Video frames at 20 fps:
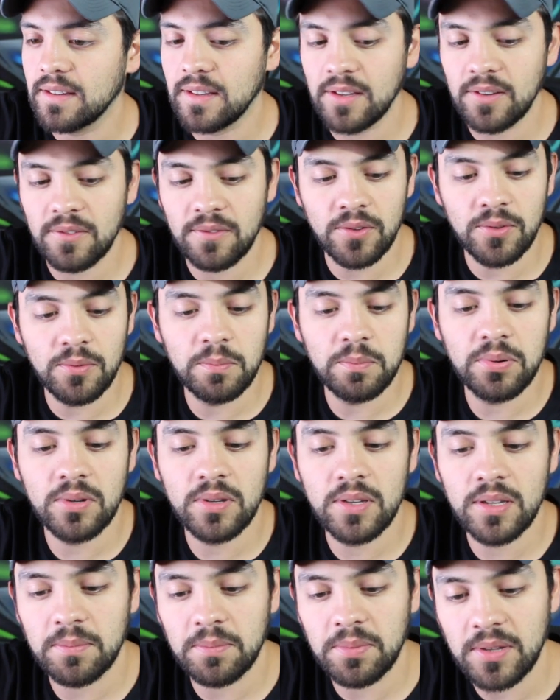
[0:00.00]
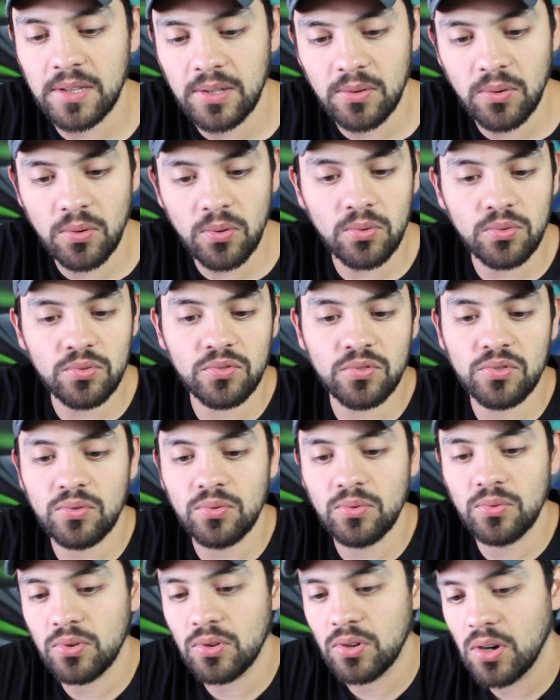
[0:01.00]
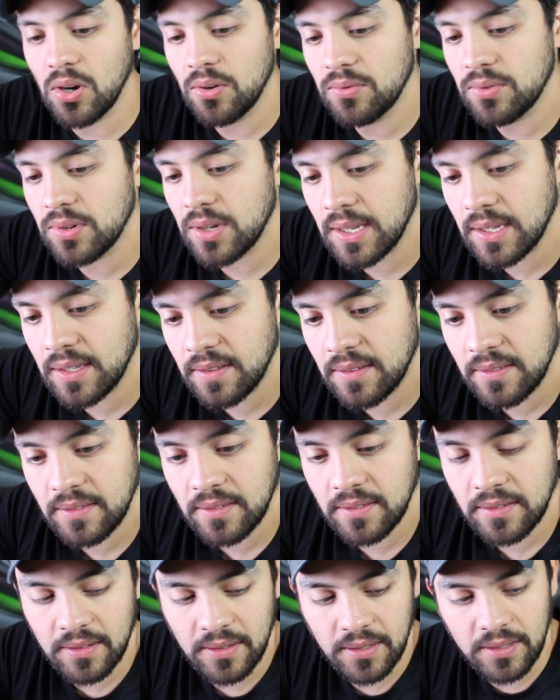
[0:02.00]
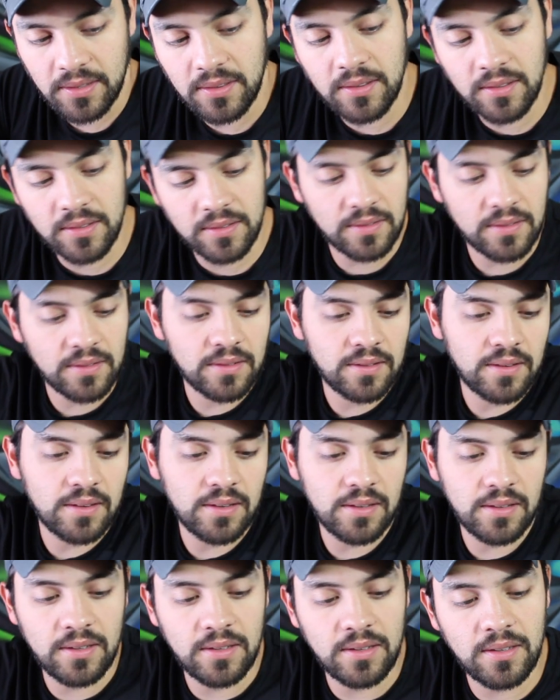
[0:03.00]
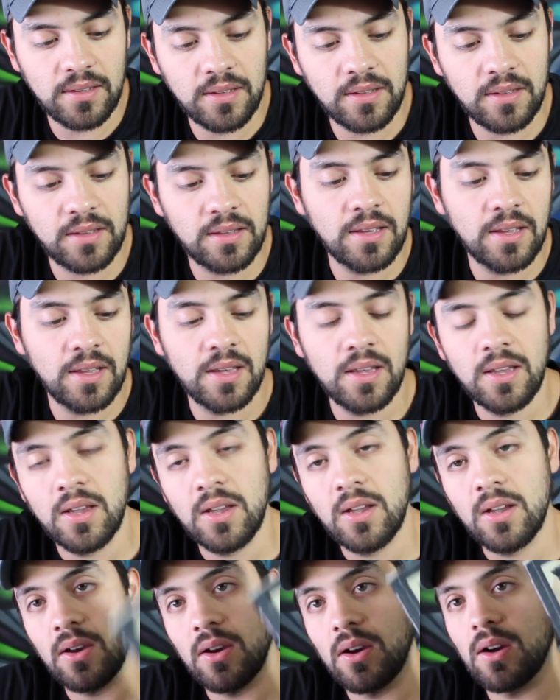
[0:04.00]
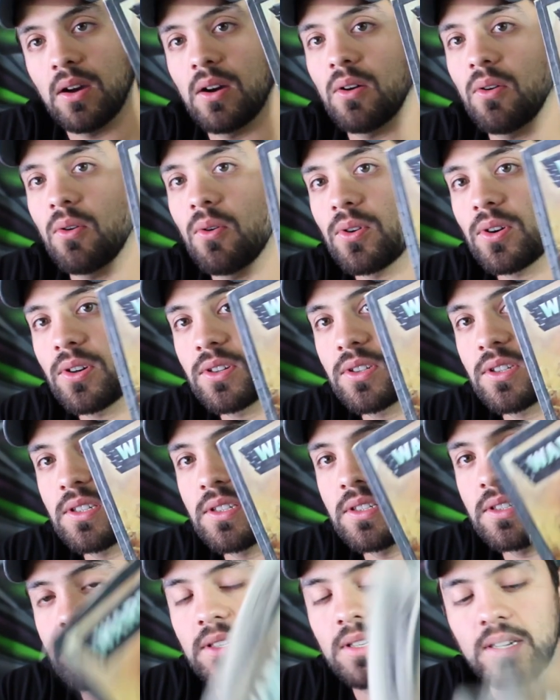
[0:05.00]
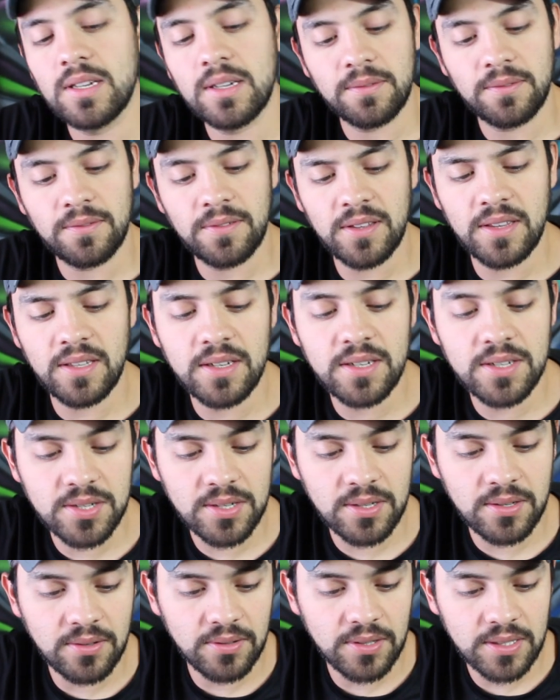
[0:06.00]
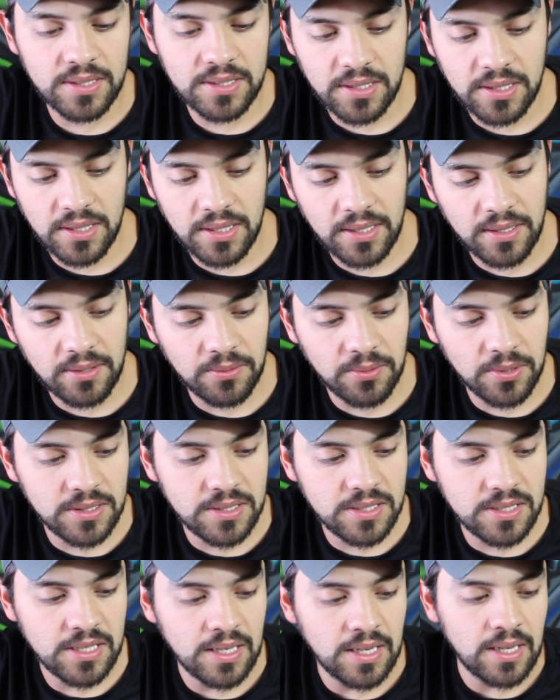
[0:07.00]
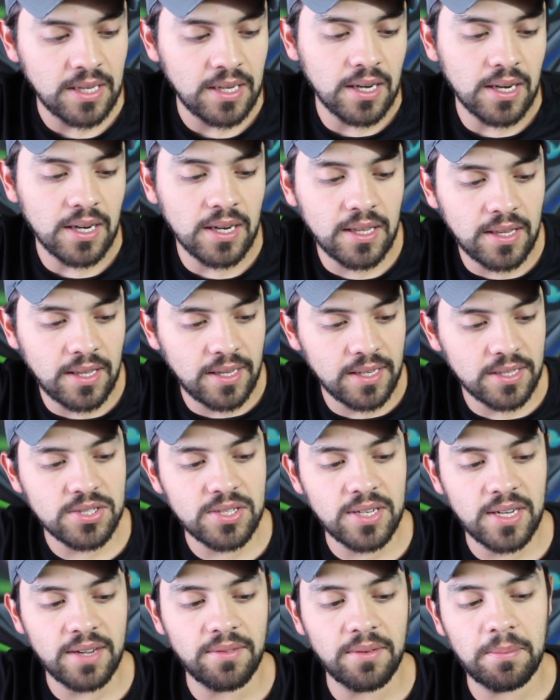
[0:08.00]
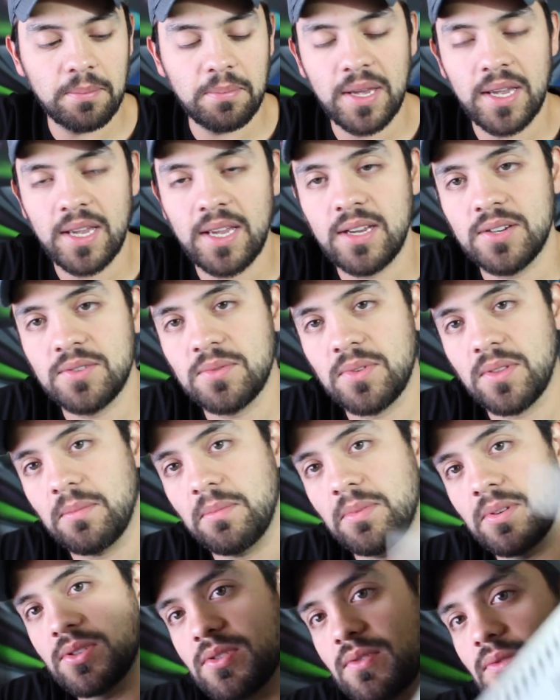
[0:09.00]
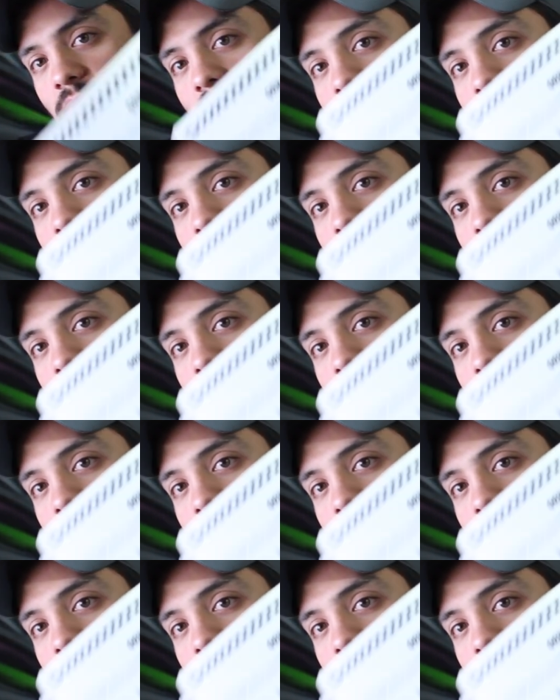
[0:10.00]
if you pull up the old school codex, like this is the Orcs 5th edition codex, I think it was, they actually have a page with a bunch of